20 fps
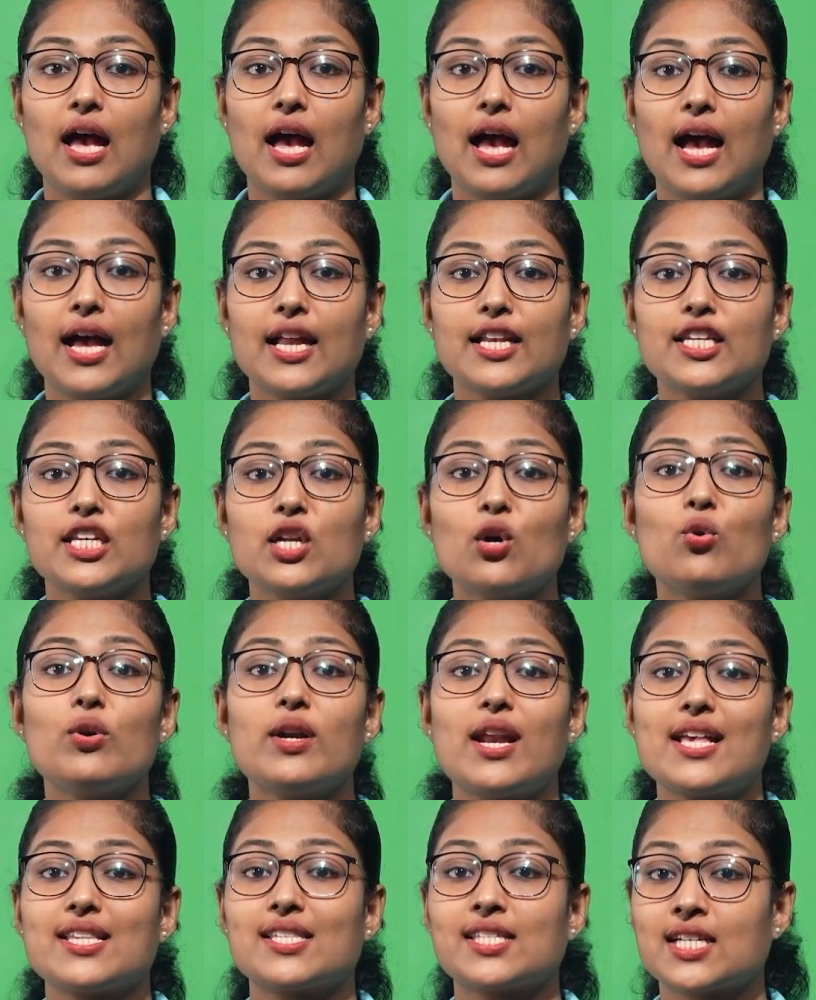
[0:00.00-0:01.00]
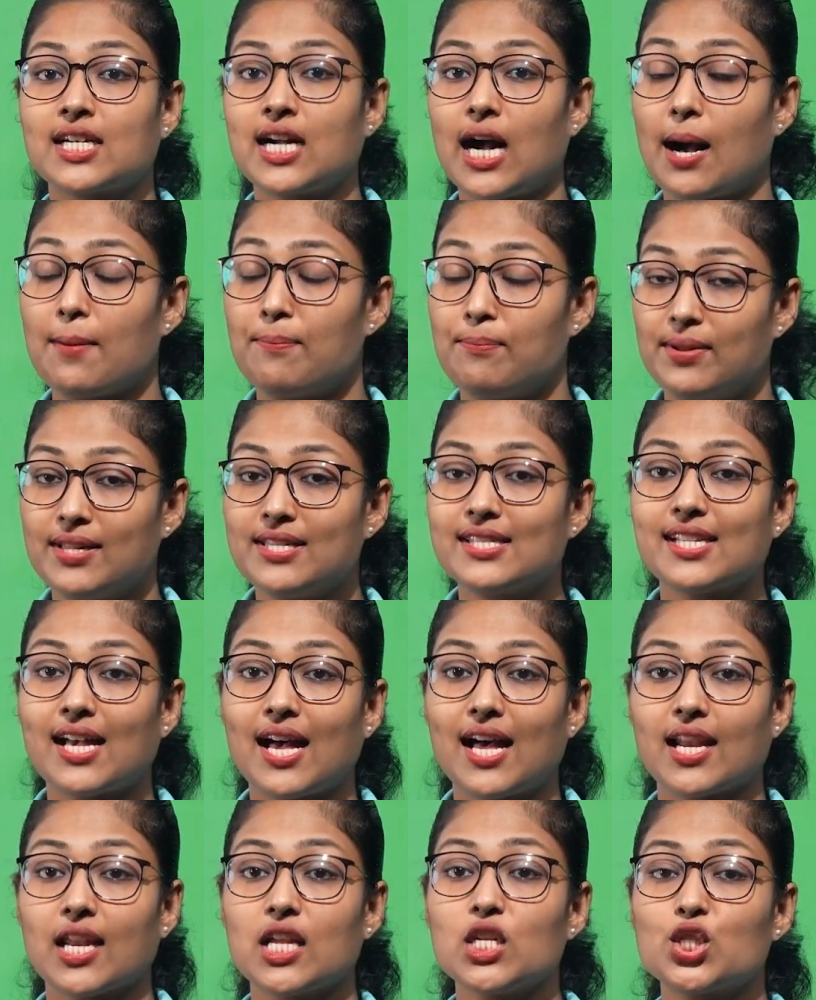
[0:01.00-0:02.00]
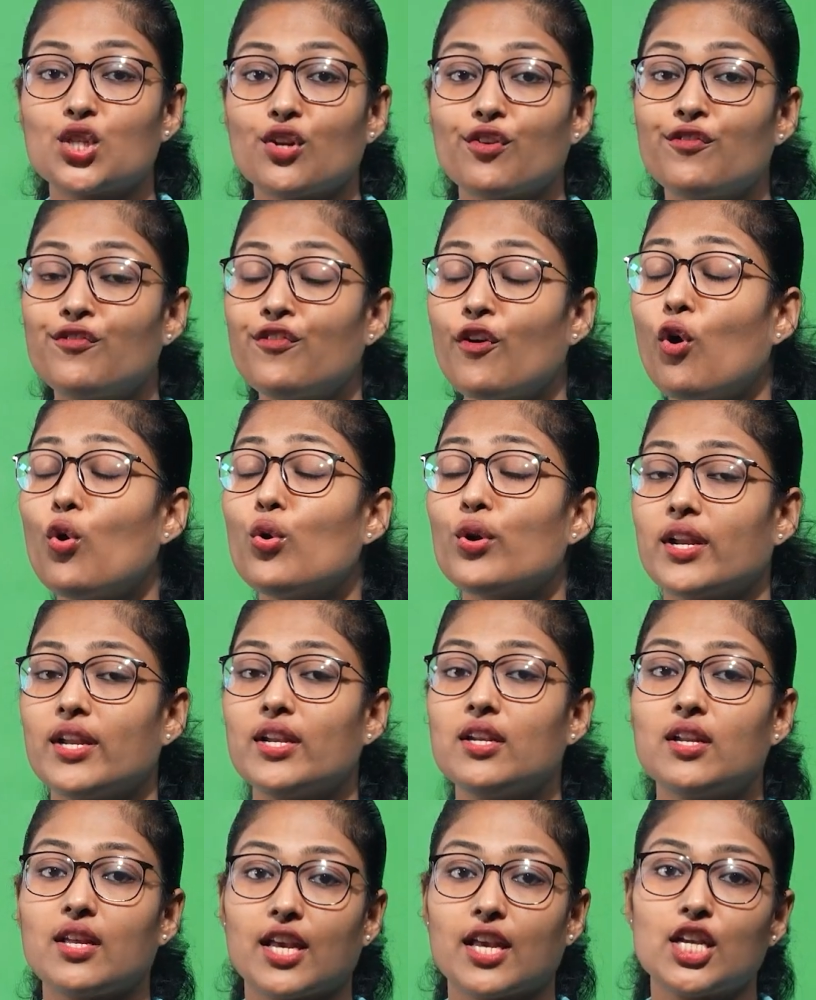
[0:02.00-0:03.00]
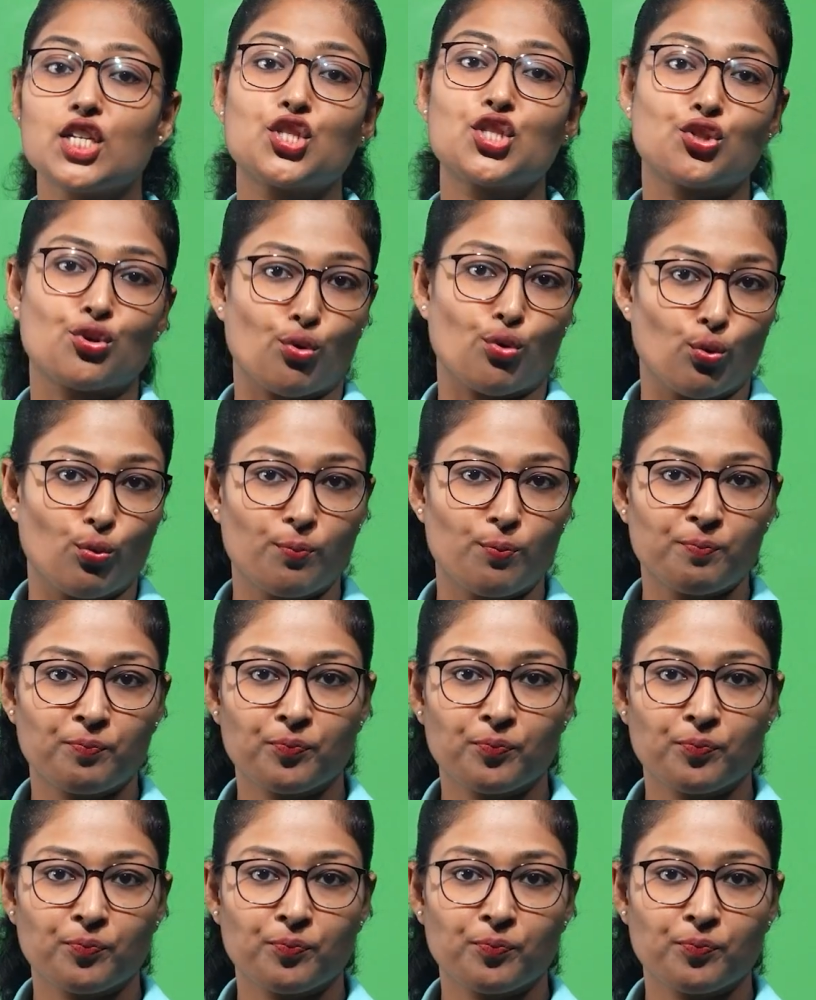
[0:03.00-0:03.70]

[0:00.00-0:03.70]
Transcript: and known as carpals, arranged 4 in each row.